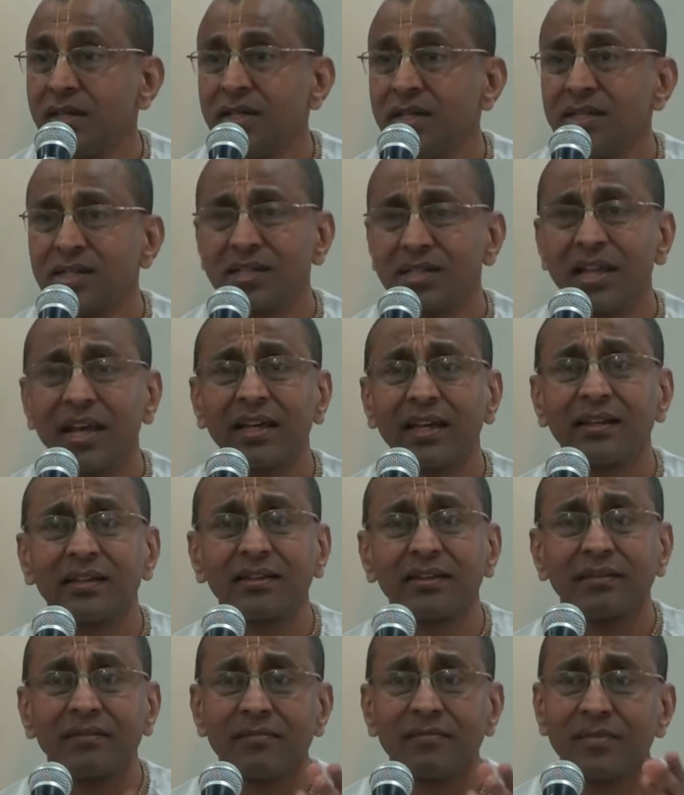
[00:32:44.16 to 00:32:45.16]
Just
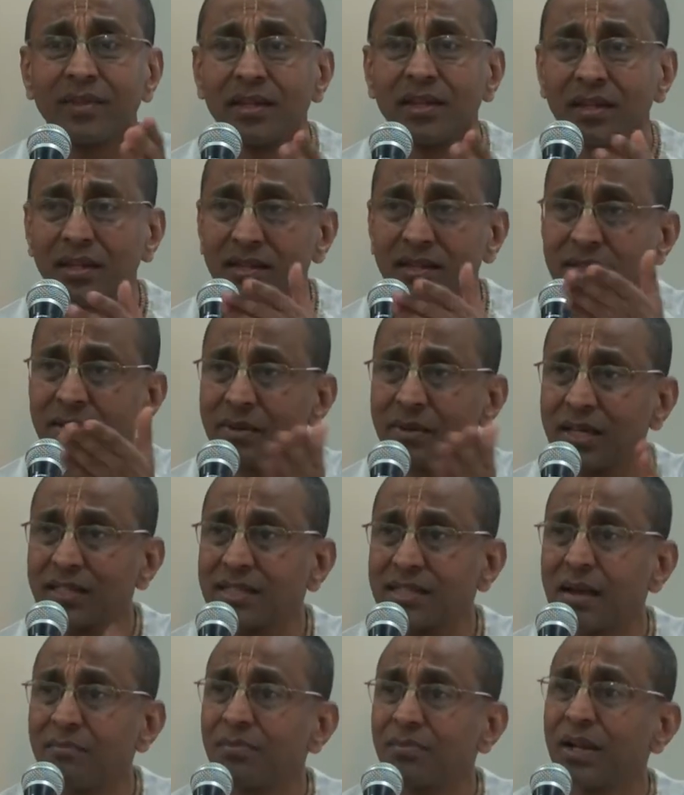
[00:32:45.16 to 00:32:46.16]
like some
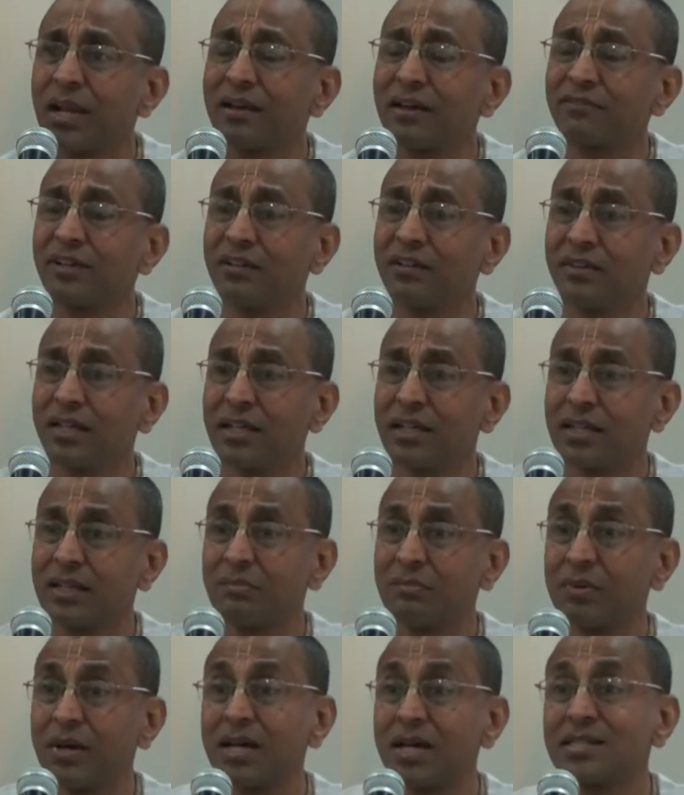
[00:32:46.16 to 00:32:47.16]
example I've given in
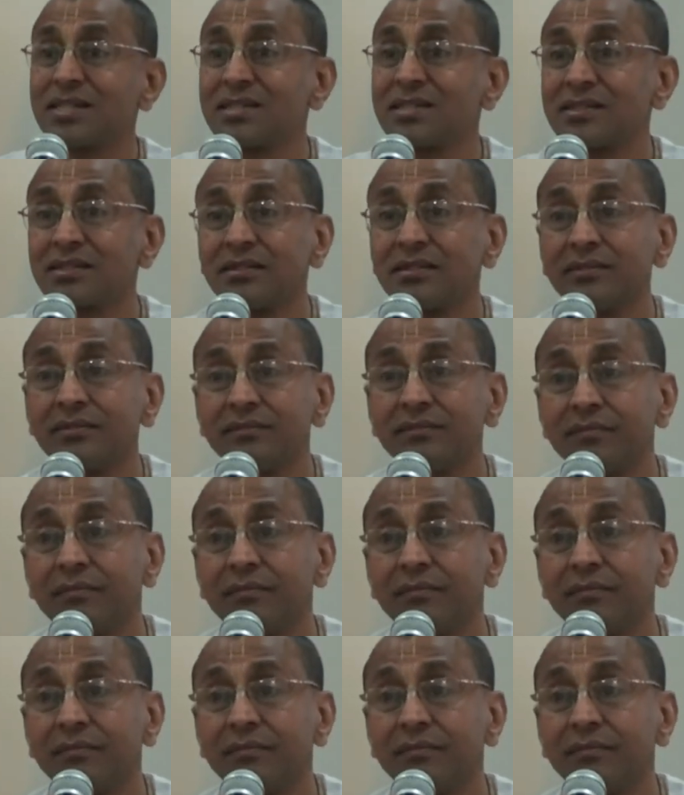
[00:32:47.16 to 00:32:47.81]
the past.